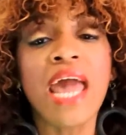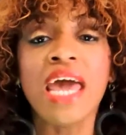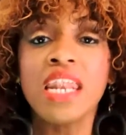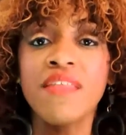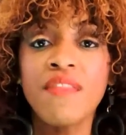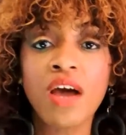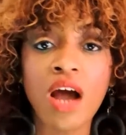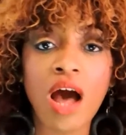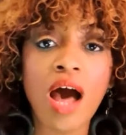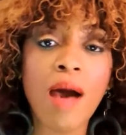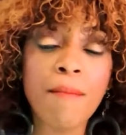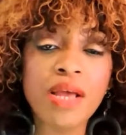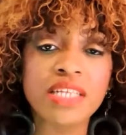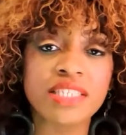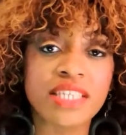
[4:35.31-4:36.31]
And in the
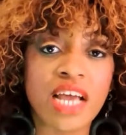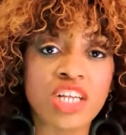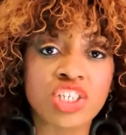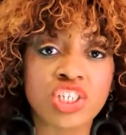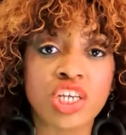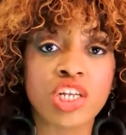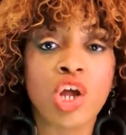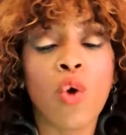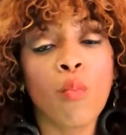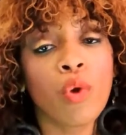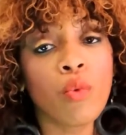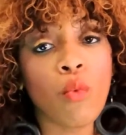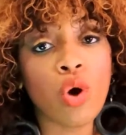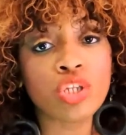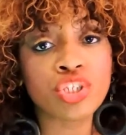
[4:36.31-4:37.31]
comment section,
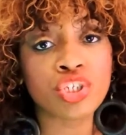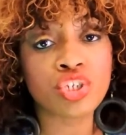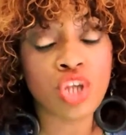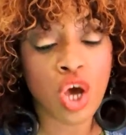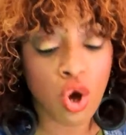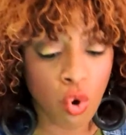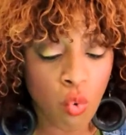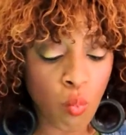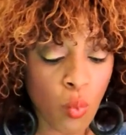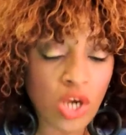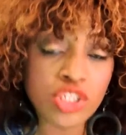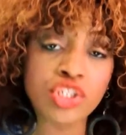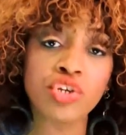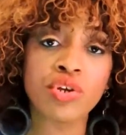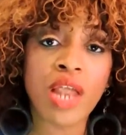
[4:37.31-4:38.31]
we want to know
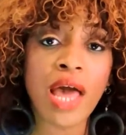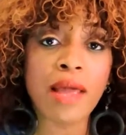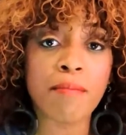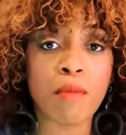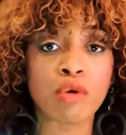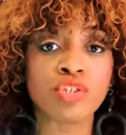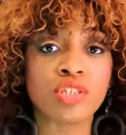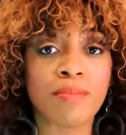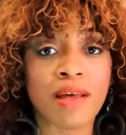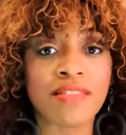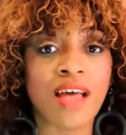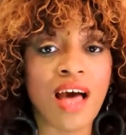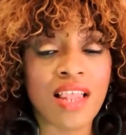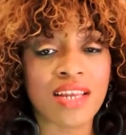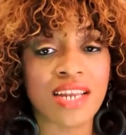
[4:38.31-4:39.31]
what do you like most about
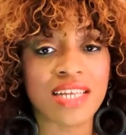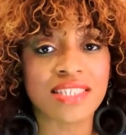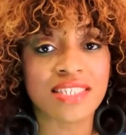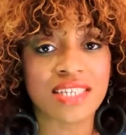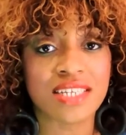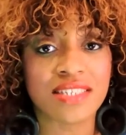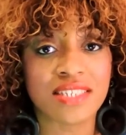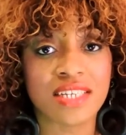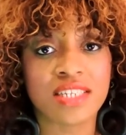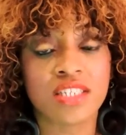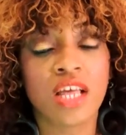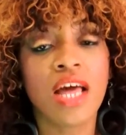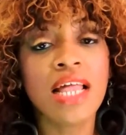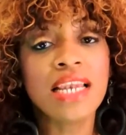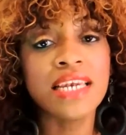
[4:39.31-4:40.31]
the holiday season?
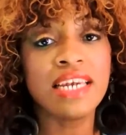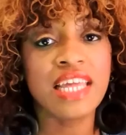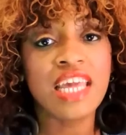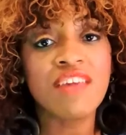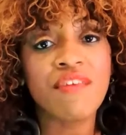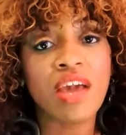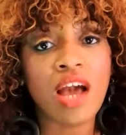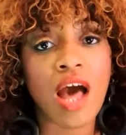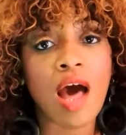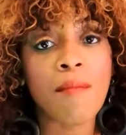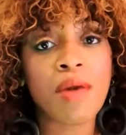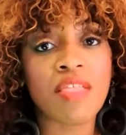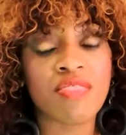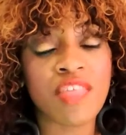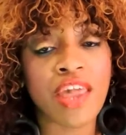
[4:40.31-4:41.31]
Leave a
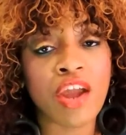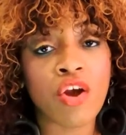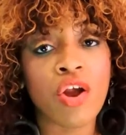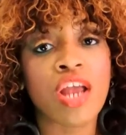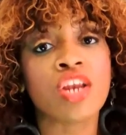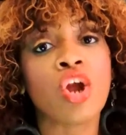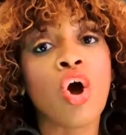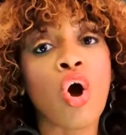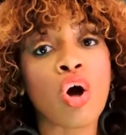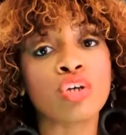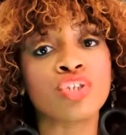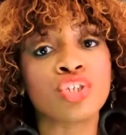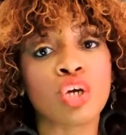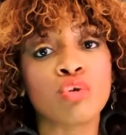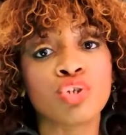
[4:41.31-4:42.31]
comment there and
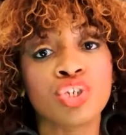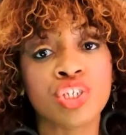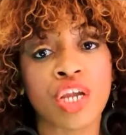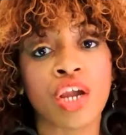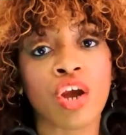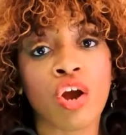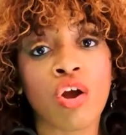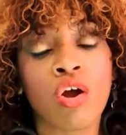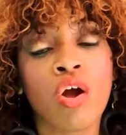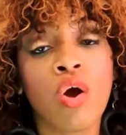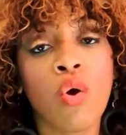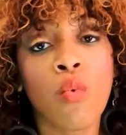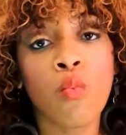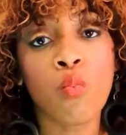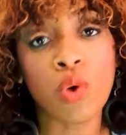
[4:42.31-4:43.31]
also share
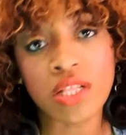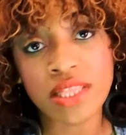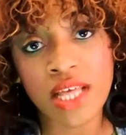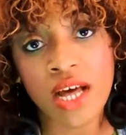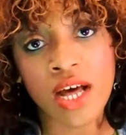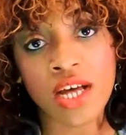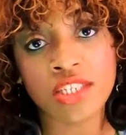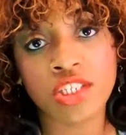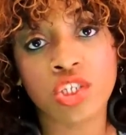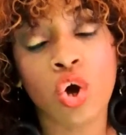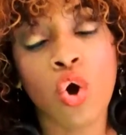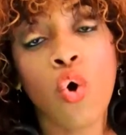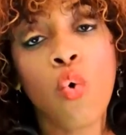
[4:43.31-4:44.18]
with us